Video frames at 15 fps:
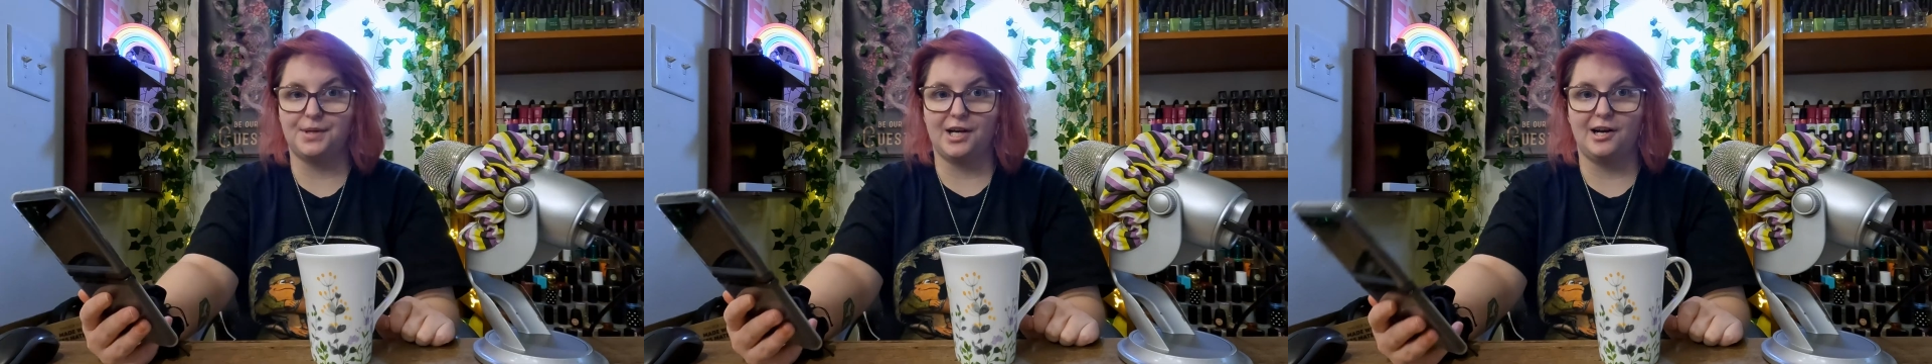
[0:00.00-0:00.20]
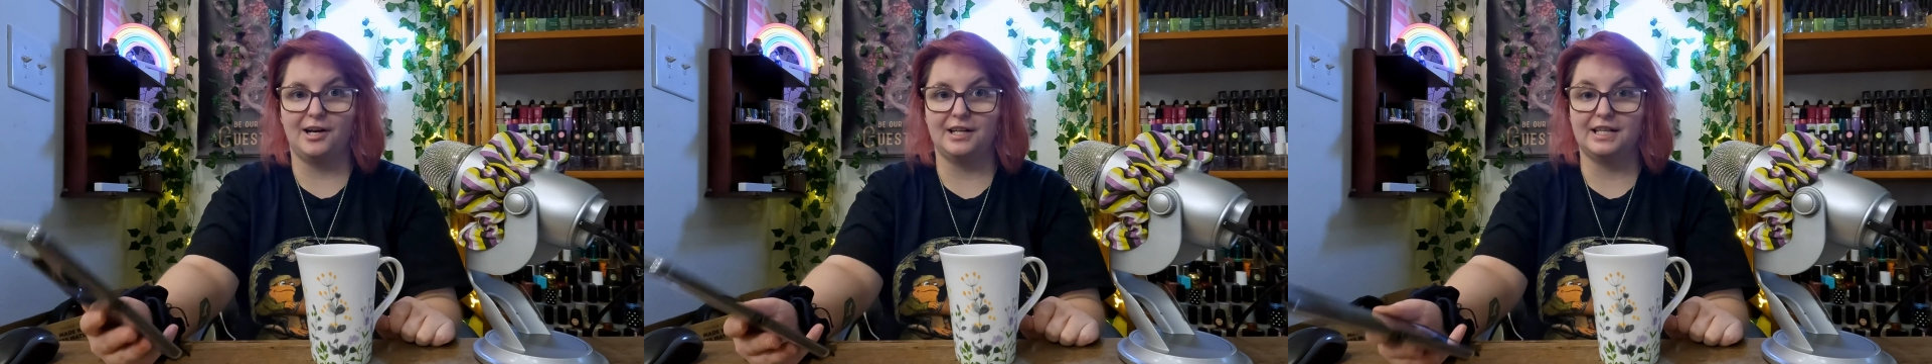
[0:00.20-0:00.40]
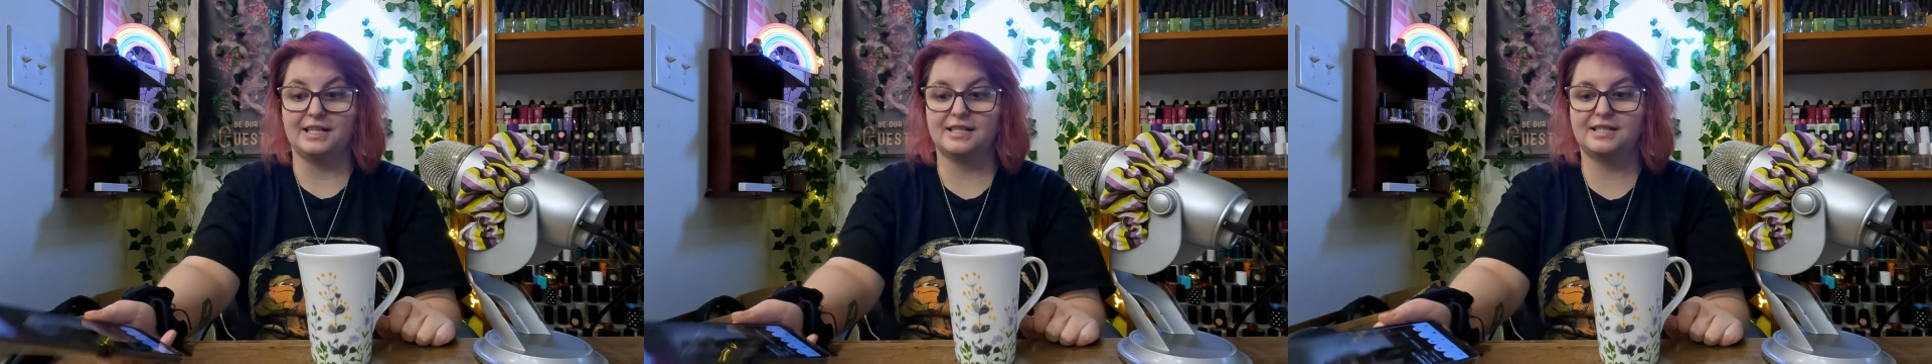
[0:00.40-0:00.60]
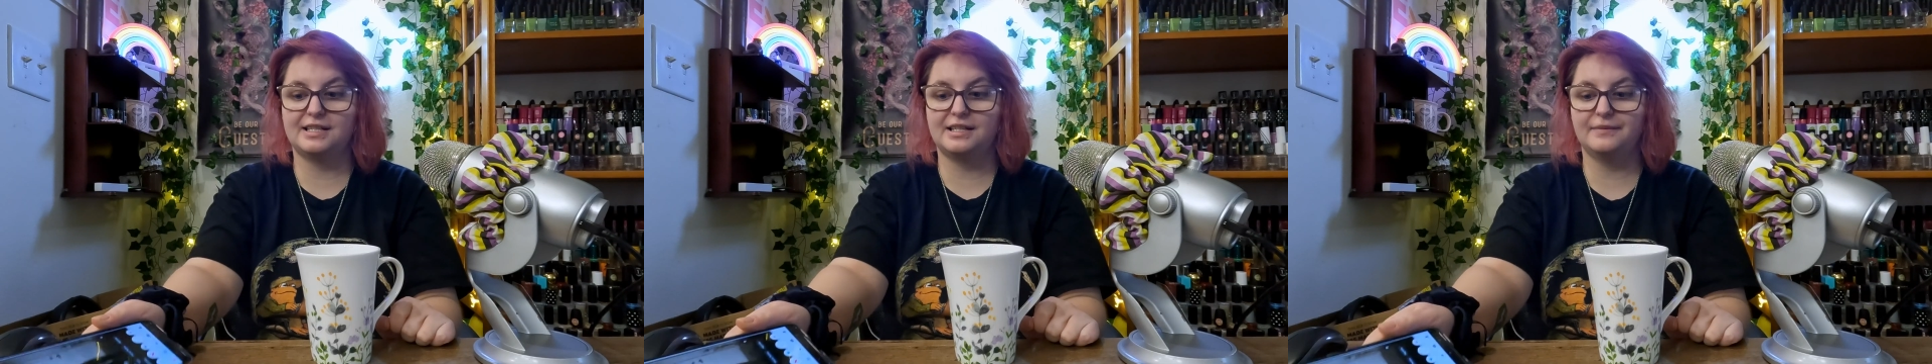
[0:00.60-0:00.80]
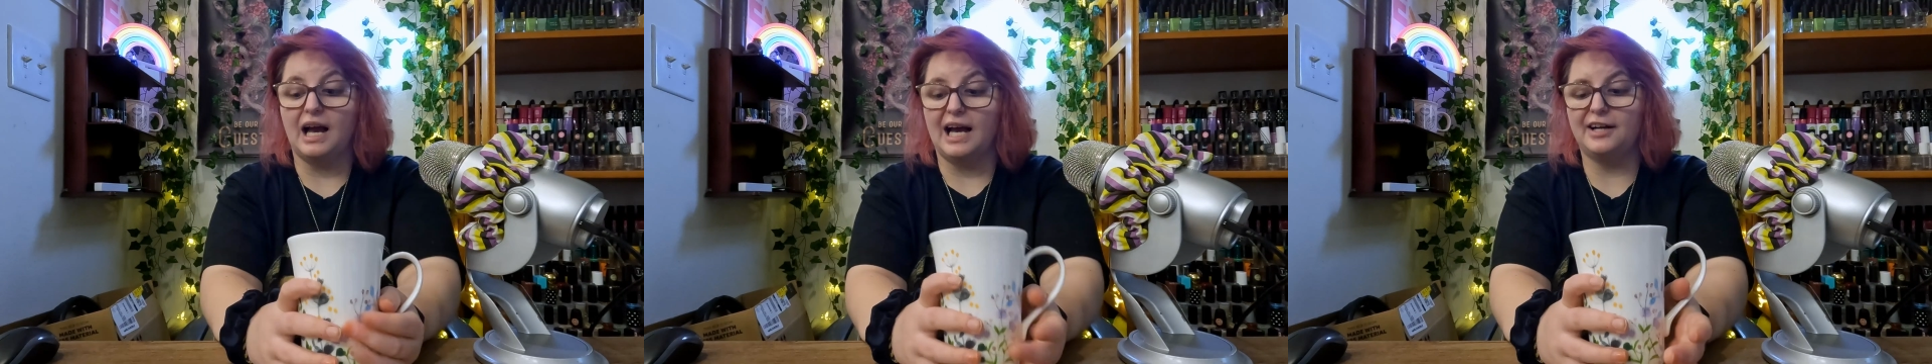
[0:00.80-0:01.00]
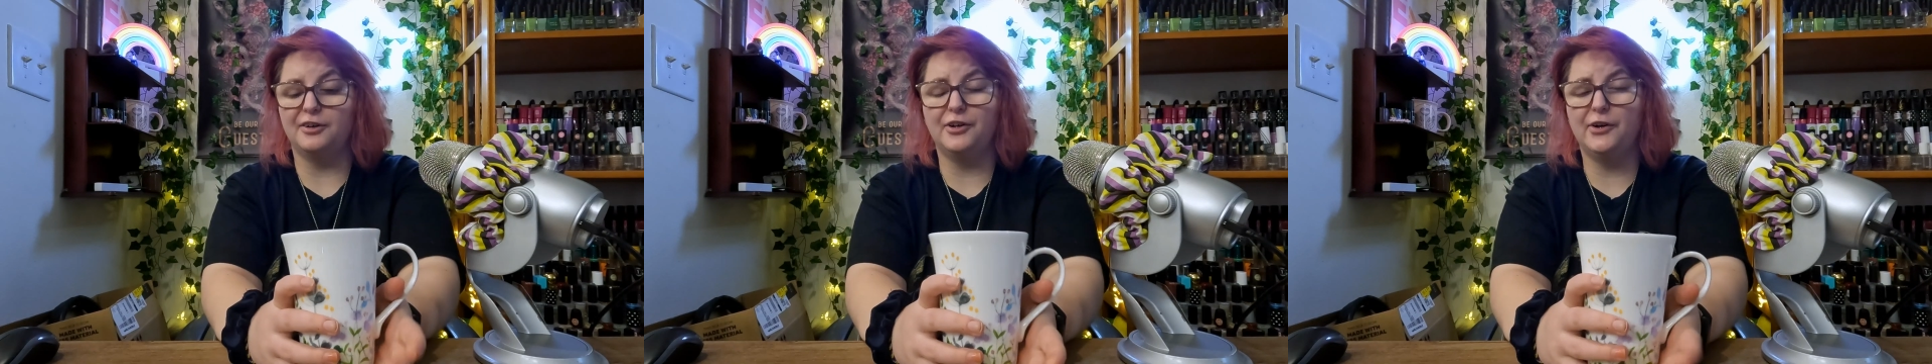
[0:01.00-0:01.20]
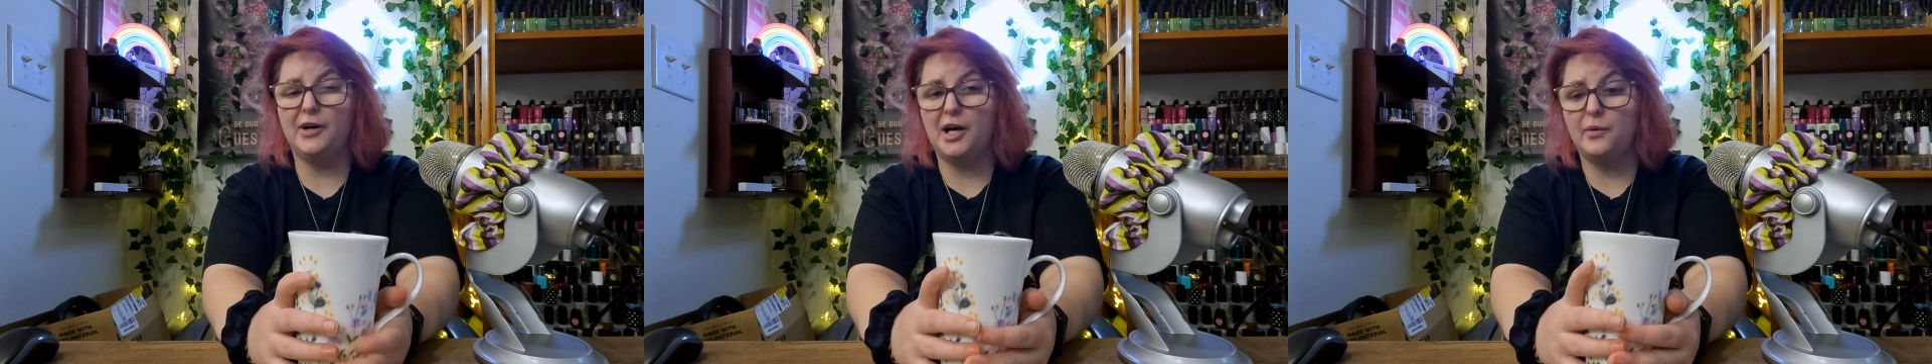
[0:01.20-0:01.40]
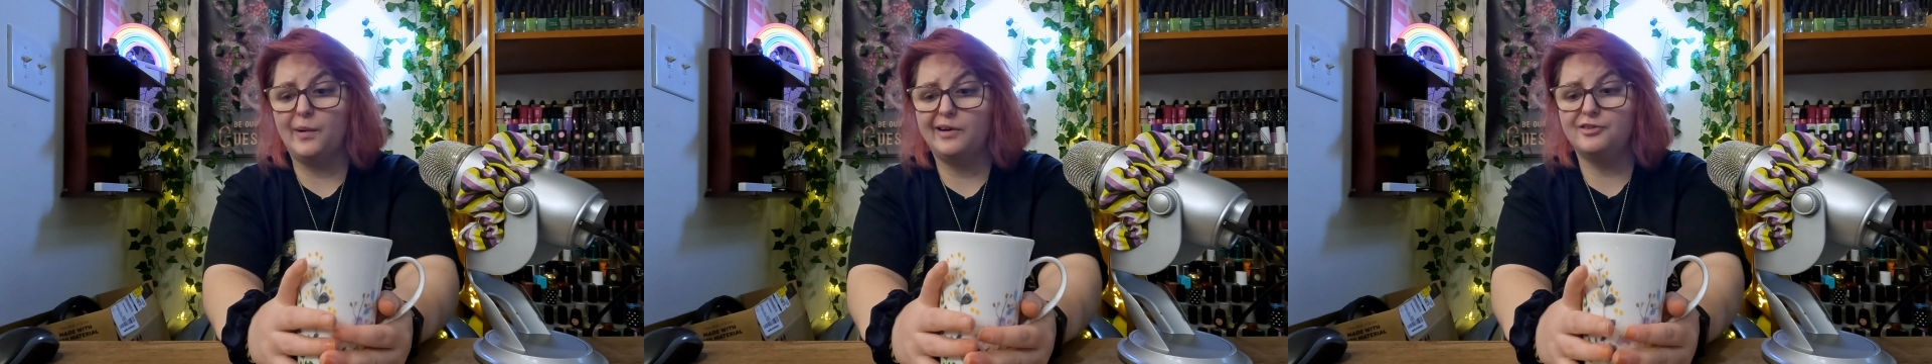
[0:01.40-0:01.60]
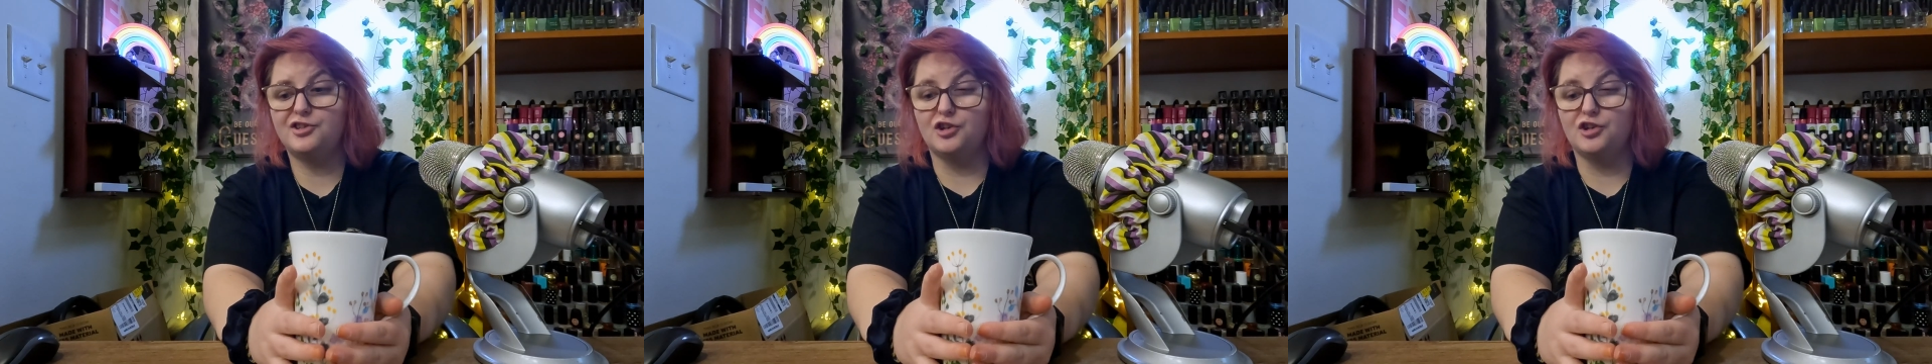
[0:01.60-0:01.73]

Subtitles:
be honest. I don't know how well